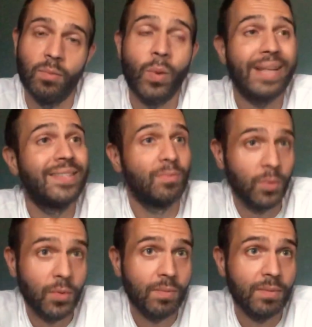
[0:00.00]
Wet and
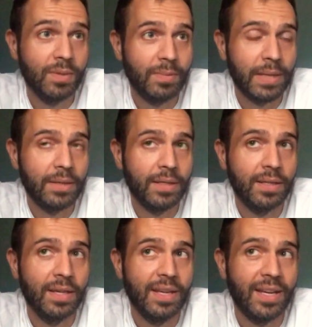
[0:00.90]
warm, apparently,
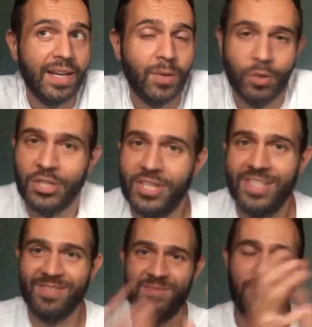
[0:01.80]
which
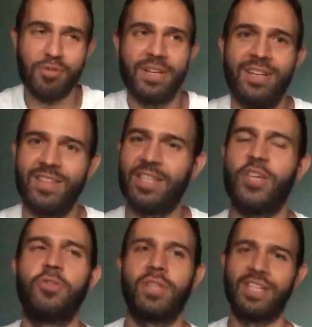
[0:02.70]
is
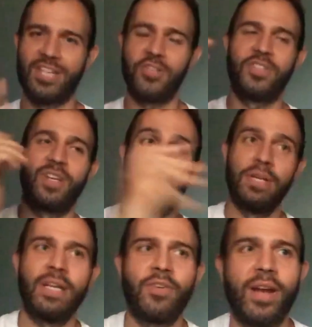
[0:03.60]
those are the conditions that are
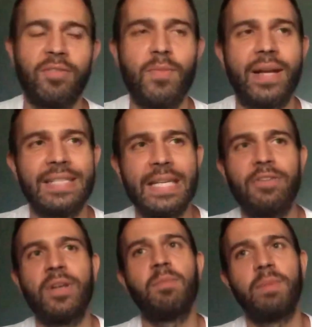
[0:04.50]
breeding ground for
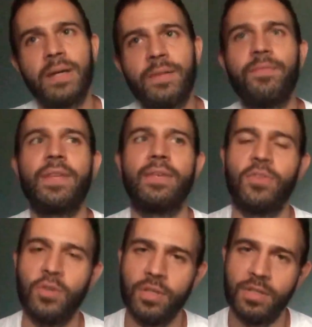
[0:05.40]
bacteria. But if
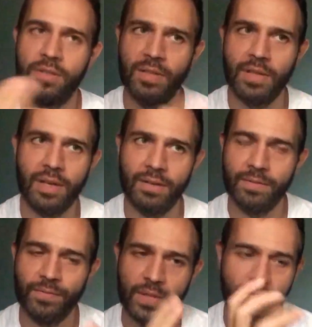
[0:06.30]
you
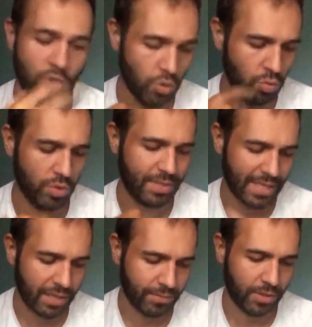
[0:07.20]

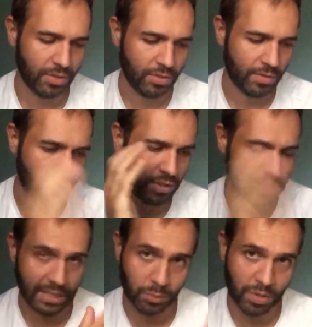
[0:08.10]
yourself can
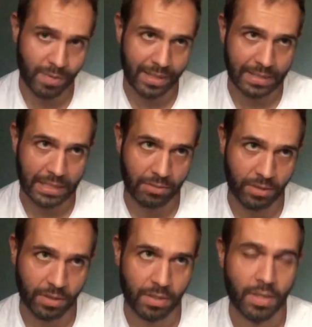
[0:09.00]
deal with the
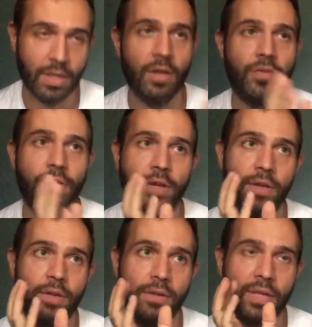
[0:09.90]
bacteria,
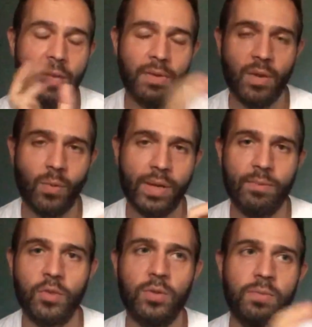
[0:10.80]
then keeping it wet and
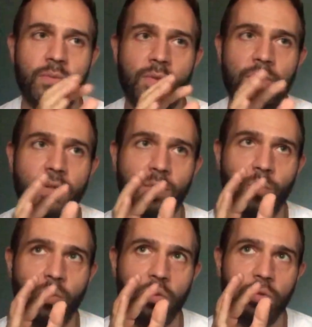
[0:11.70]
warm
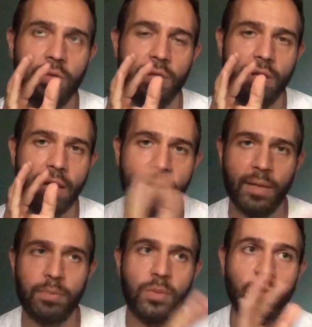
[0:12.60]
will
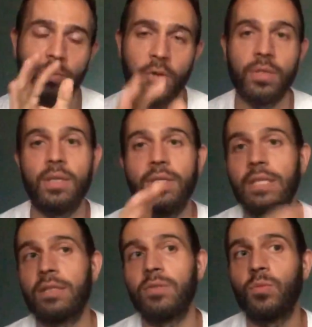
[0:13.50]
help your body
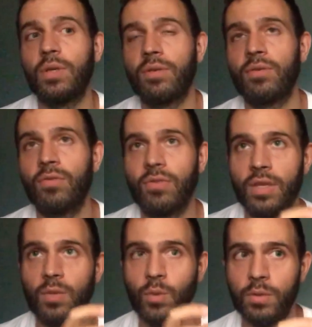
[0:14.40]
deal with
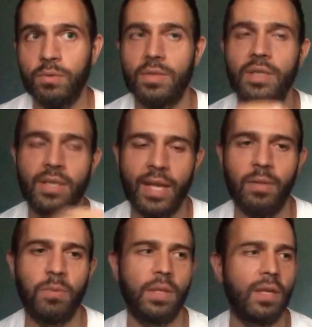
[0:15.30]
the wound and
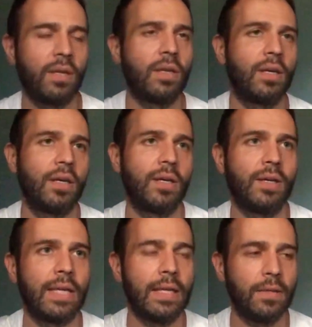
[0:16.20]
helping it
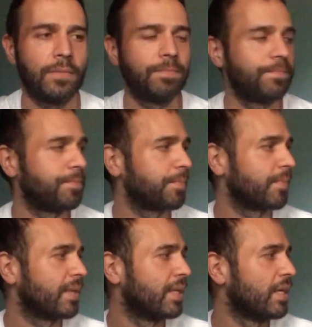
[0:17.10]
heal.
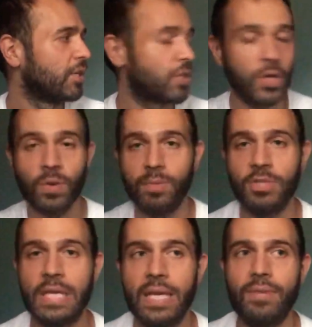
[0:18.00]
So I'm
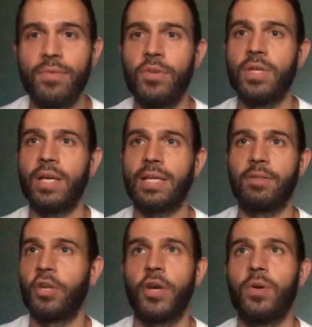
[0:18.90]
just here for a few days. I
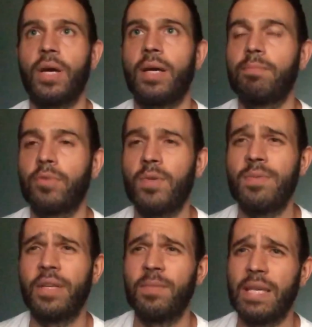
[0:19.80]
don't know, I'm
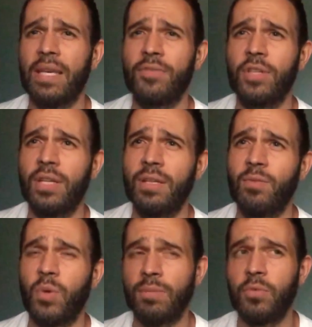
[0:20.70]
probably going to be here for
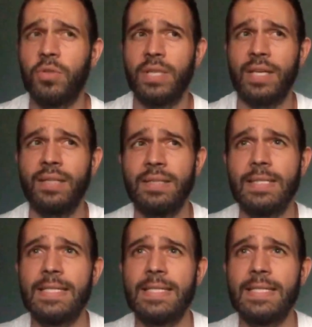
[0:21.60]
one more day.